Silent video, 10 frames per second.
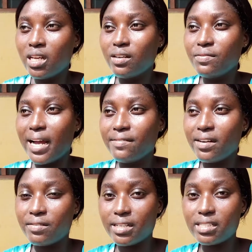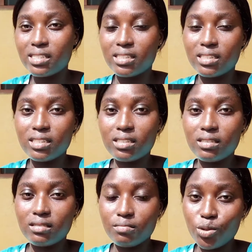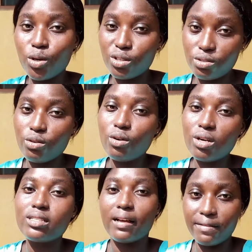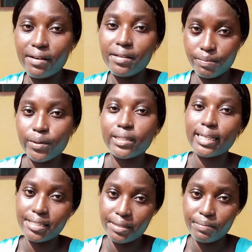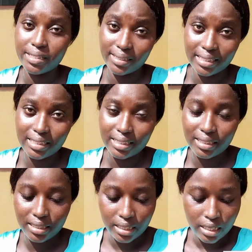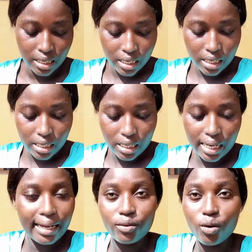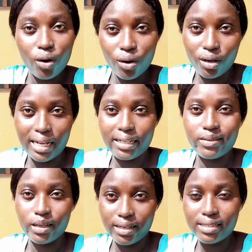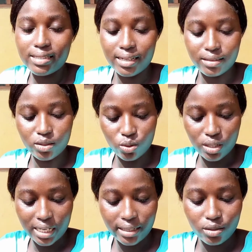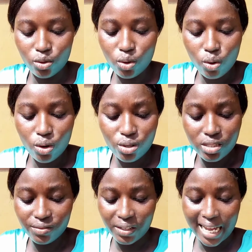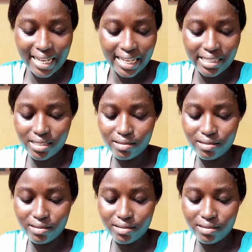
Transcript: 500 cedis, because logos are very important in businesses and all, like, you understand. So like logos, flyers,